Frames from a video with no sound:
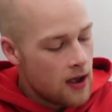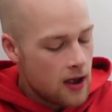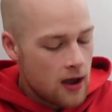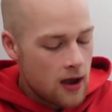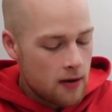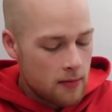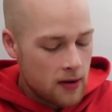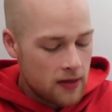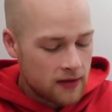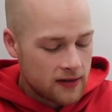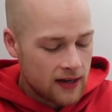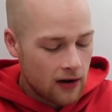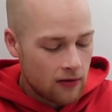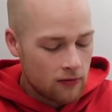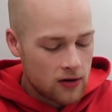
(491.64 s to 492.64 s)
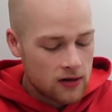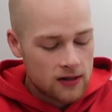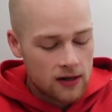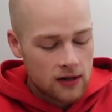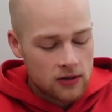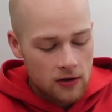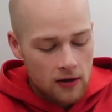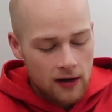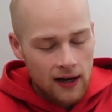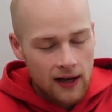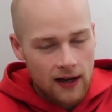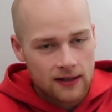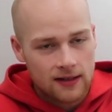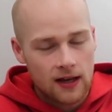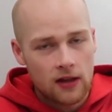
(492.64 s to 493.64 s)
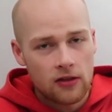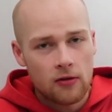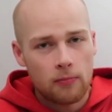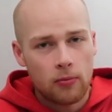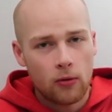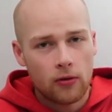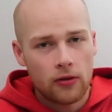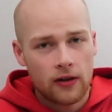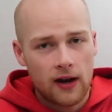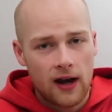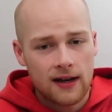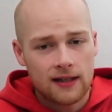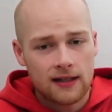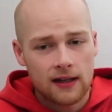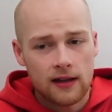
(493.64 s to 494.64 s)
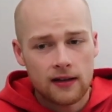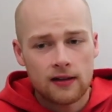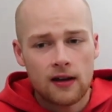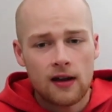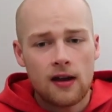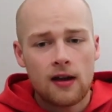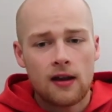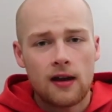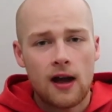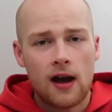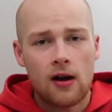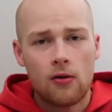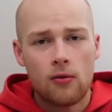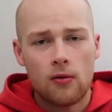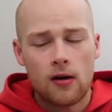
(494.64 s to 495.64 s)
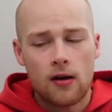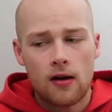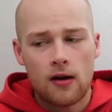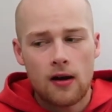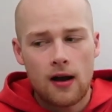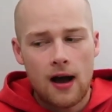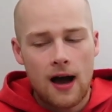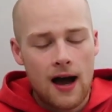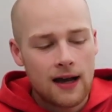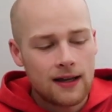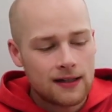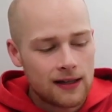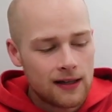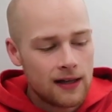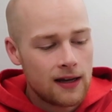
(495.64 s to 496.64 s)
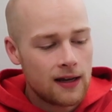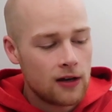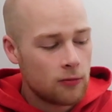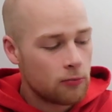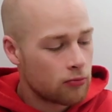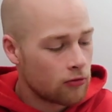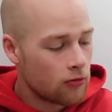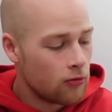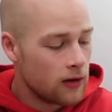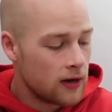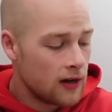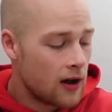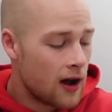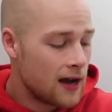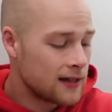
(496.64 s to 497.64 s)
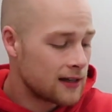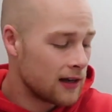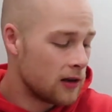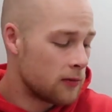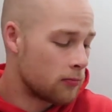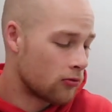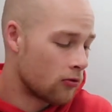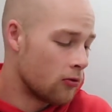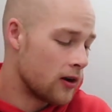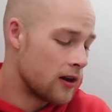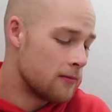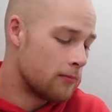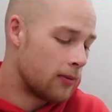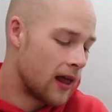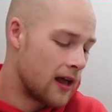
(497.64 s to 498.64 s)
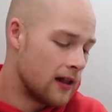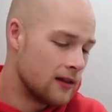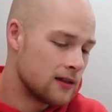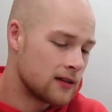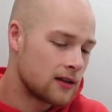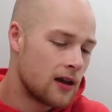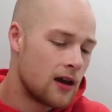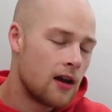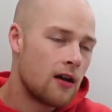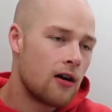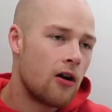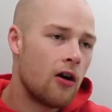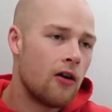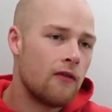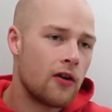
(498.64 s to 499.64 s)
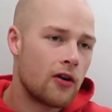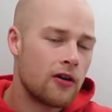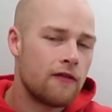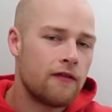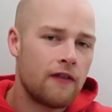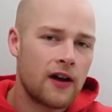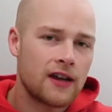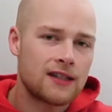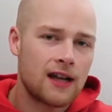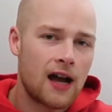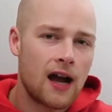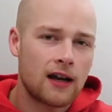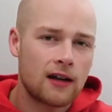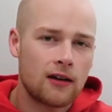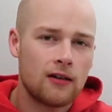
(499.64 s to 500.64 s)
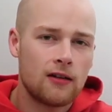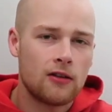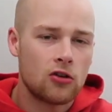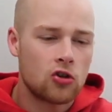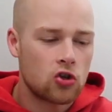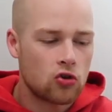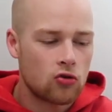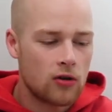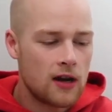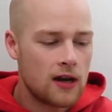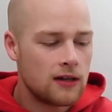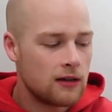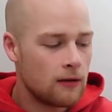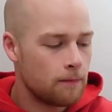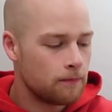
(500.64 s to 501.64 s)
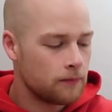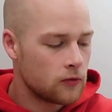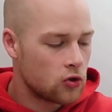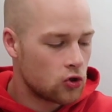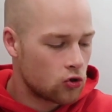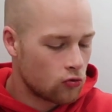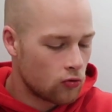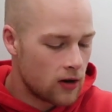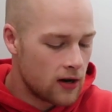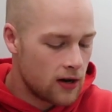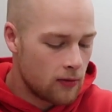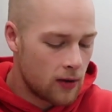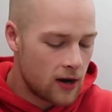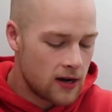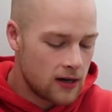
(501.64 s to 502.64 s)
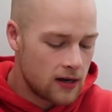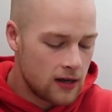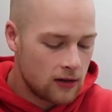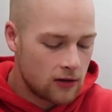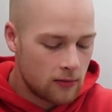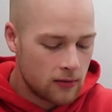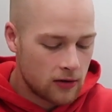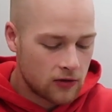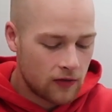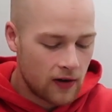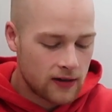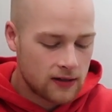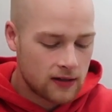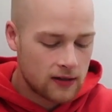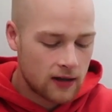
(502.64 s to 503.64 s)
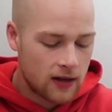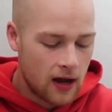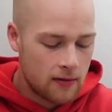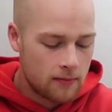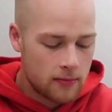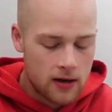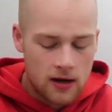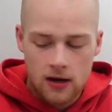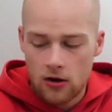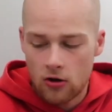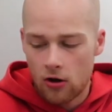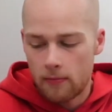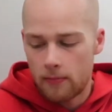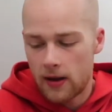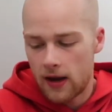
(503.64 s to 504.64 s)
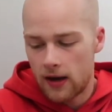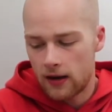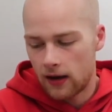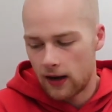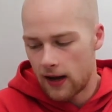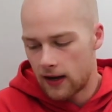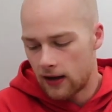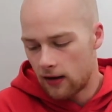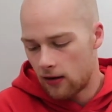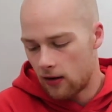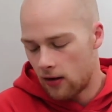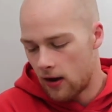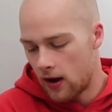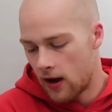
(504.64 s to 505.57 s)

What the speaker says: And the second reason is, like I said, they're both an isolate. Now, isolated protein or isolate protein blends are very fast acting. They're straight away you need them, as fast as they can be, compared to like